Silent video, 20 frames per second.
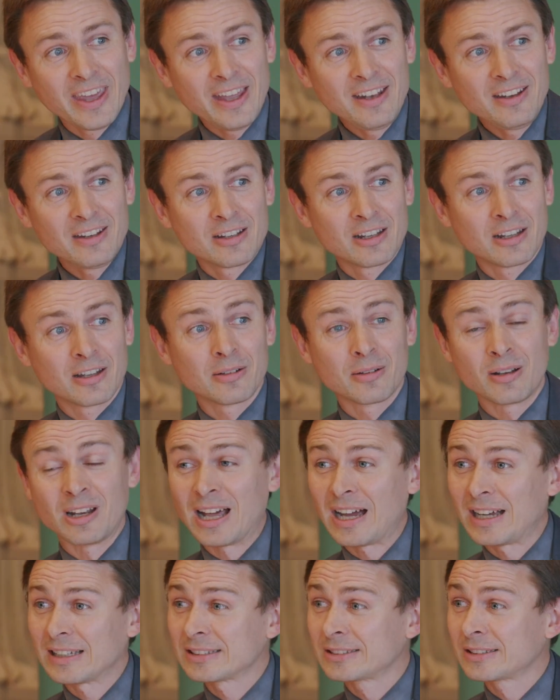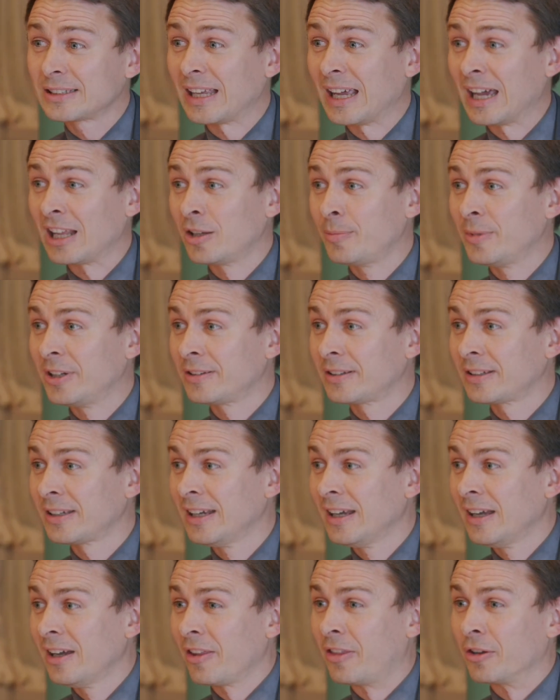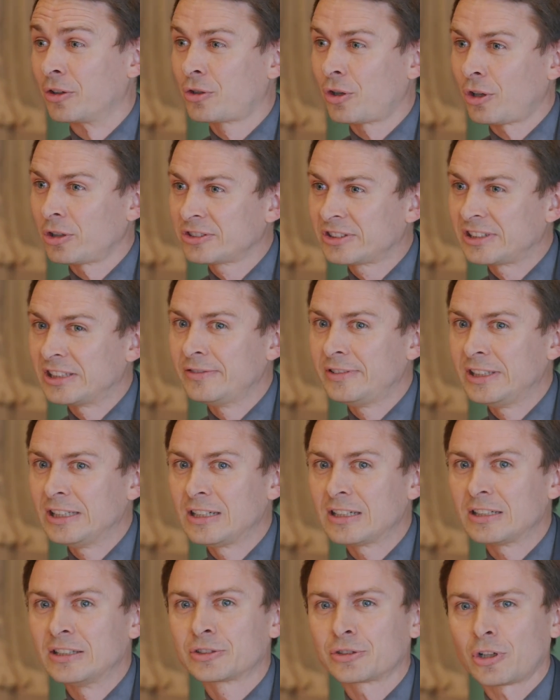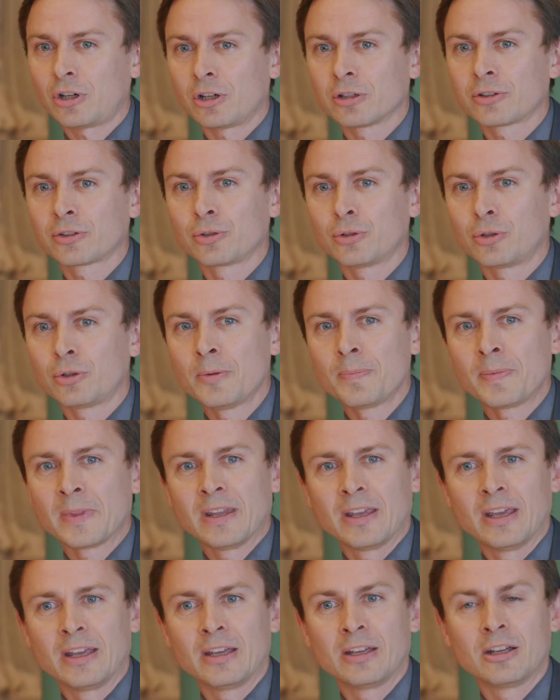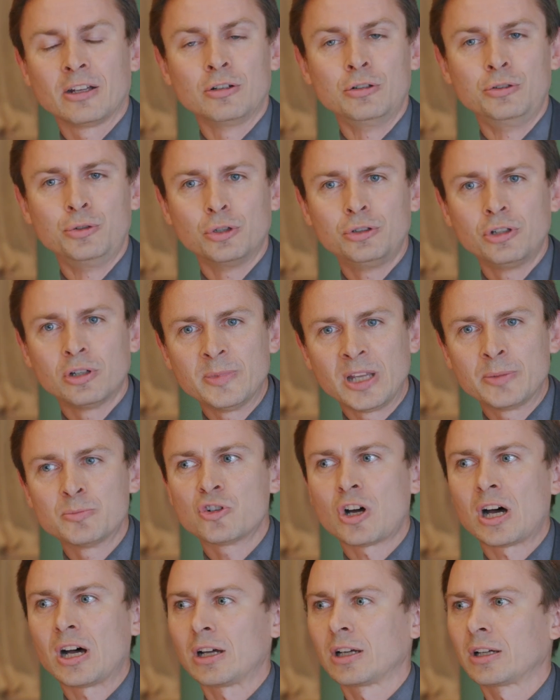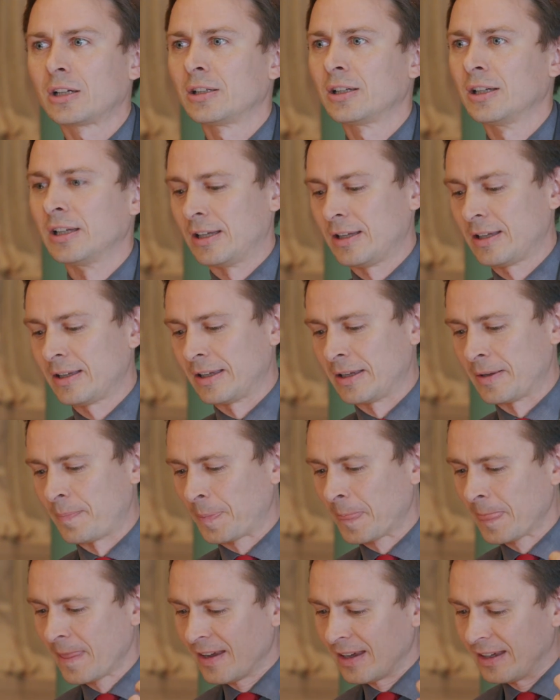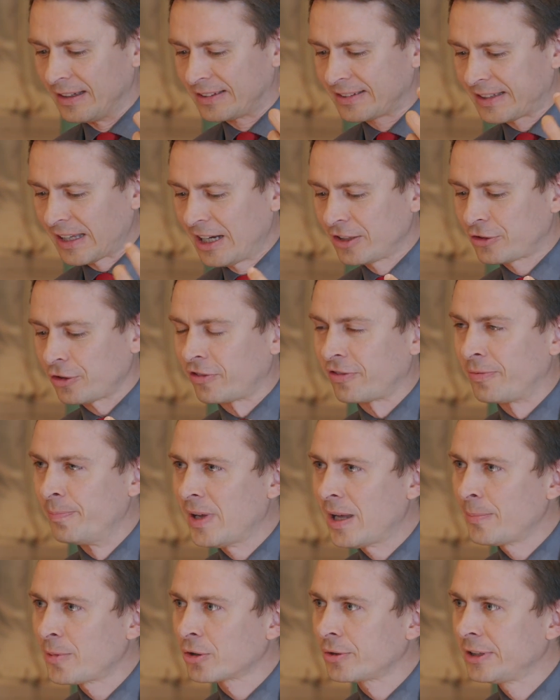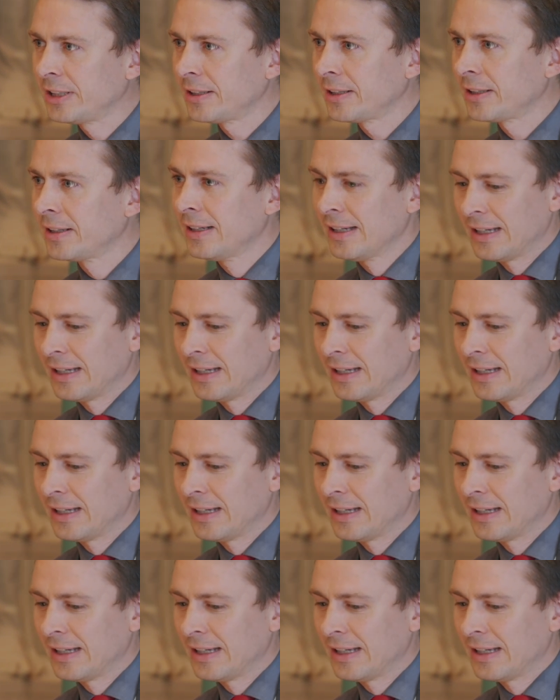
then, last element, the Code Civil is also lieu de mémoire, a site of memory.